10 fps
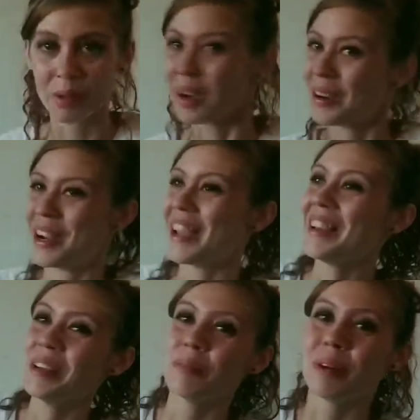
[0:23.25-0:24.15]
Alright,
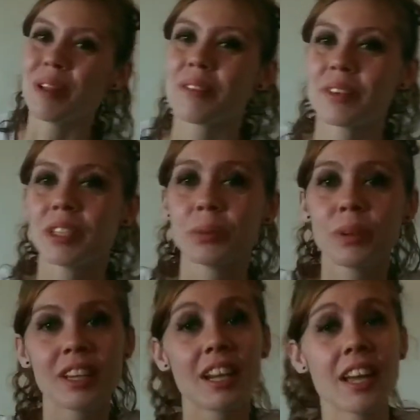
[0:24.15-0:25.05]
but the first
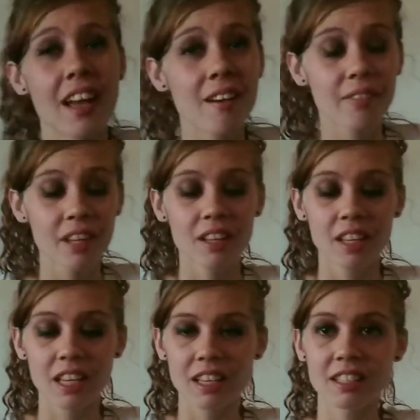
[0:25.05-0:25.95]
one that I have
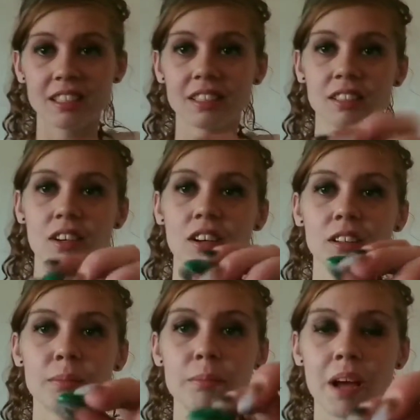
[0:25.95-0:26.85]
is
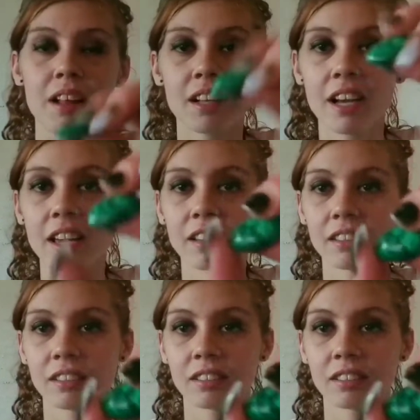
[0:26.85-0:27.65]
called Malachite.